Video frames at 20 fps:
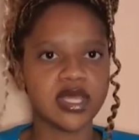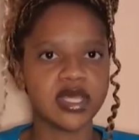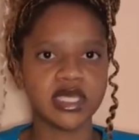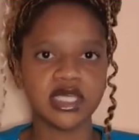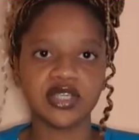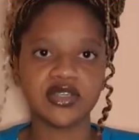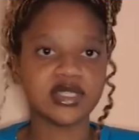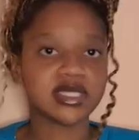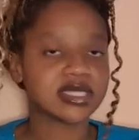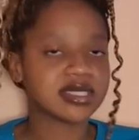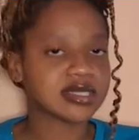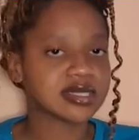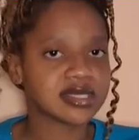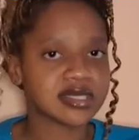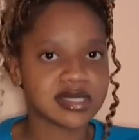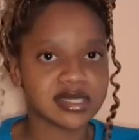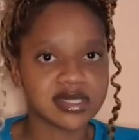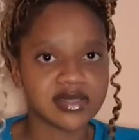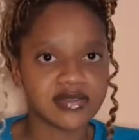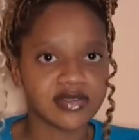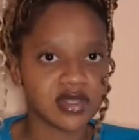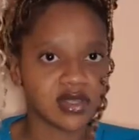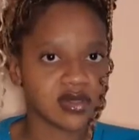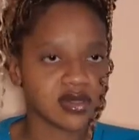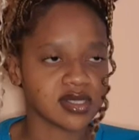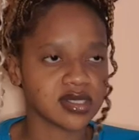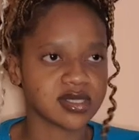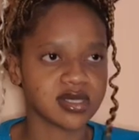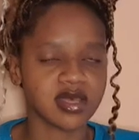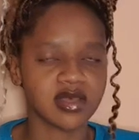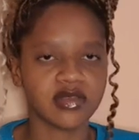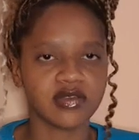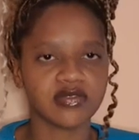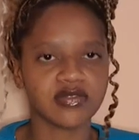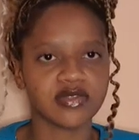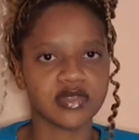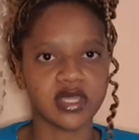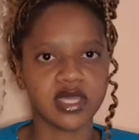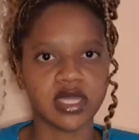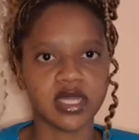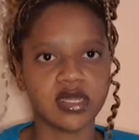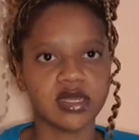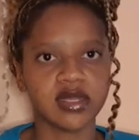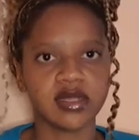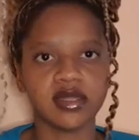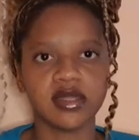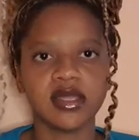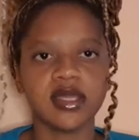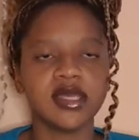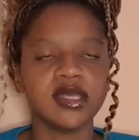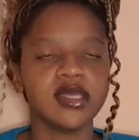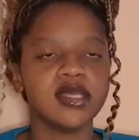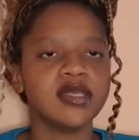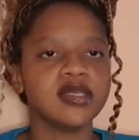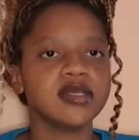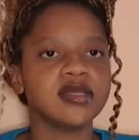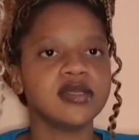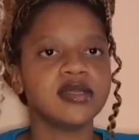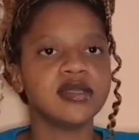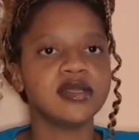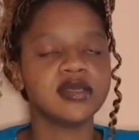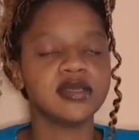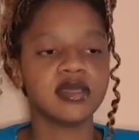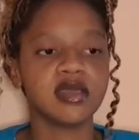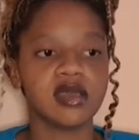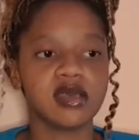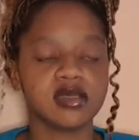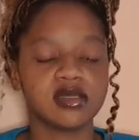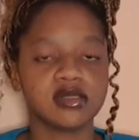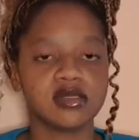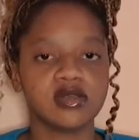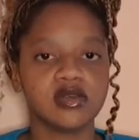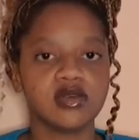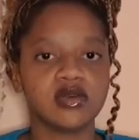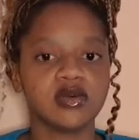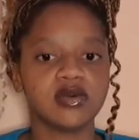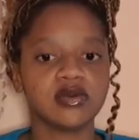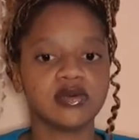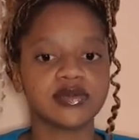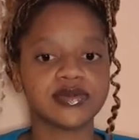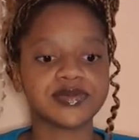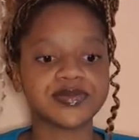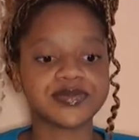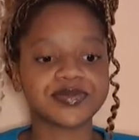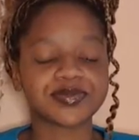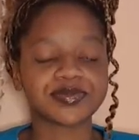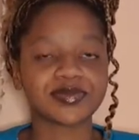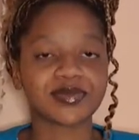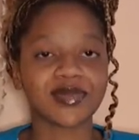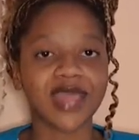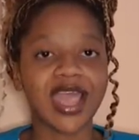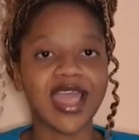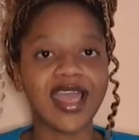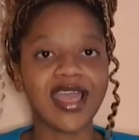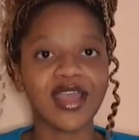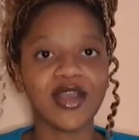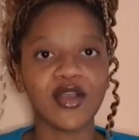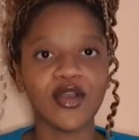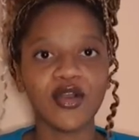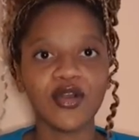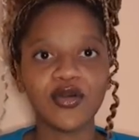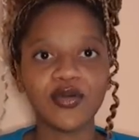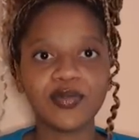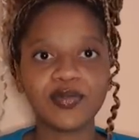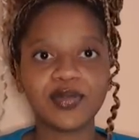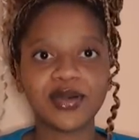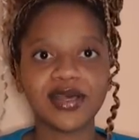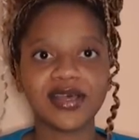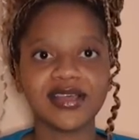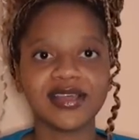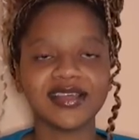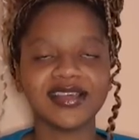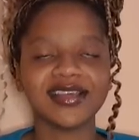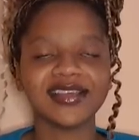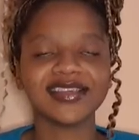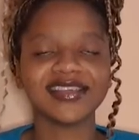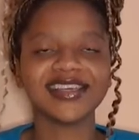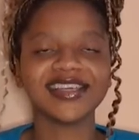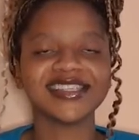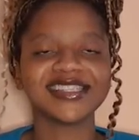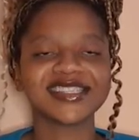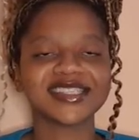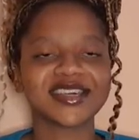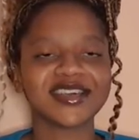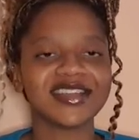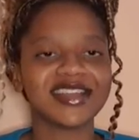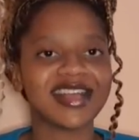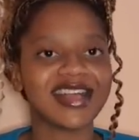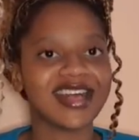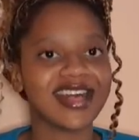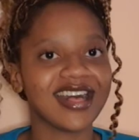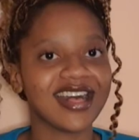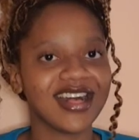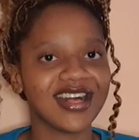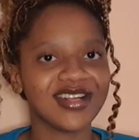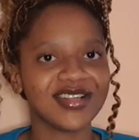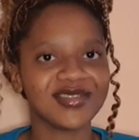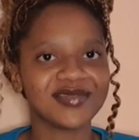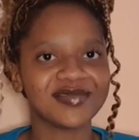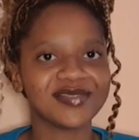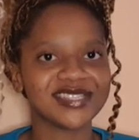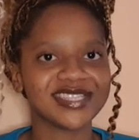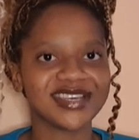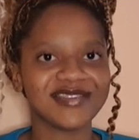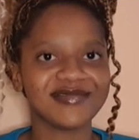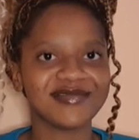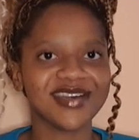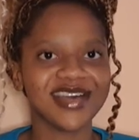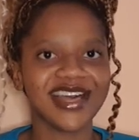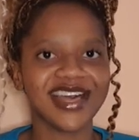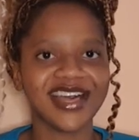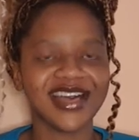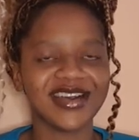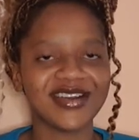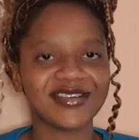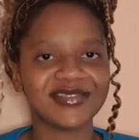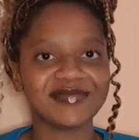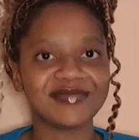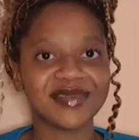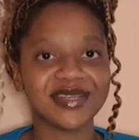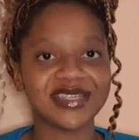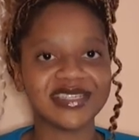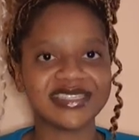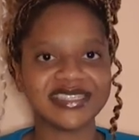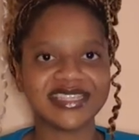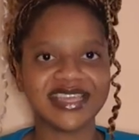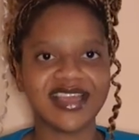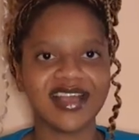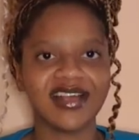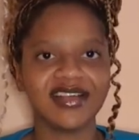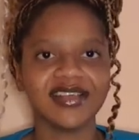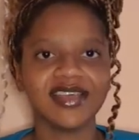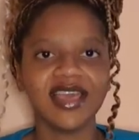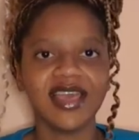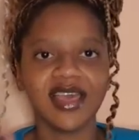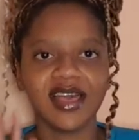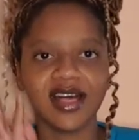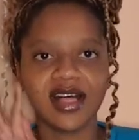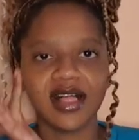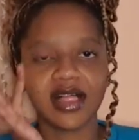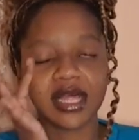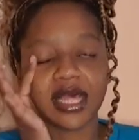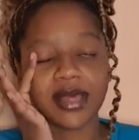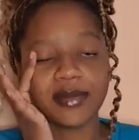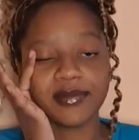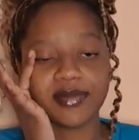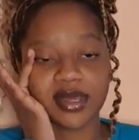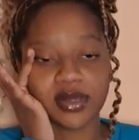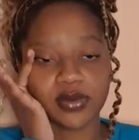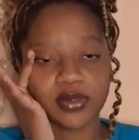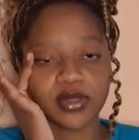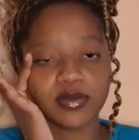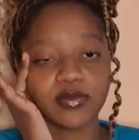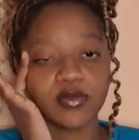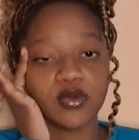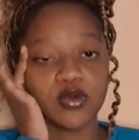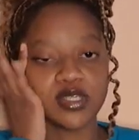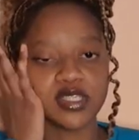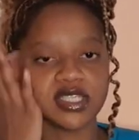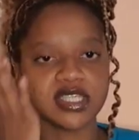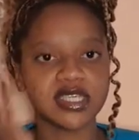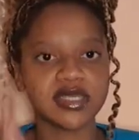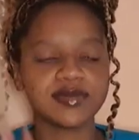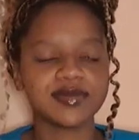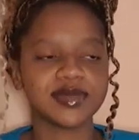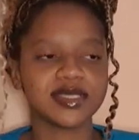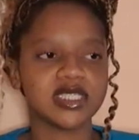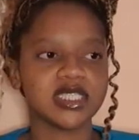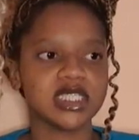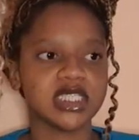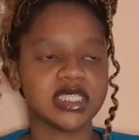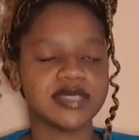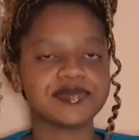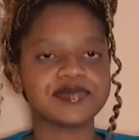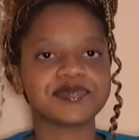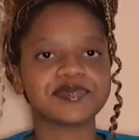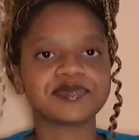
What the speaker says: You're just deceiving yourself then. Yeah, so I hope it's gonna help somehow. But yeah, I'll come back with more tips, Jim.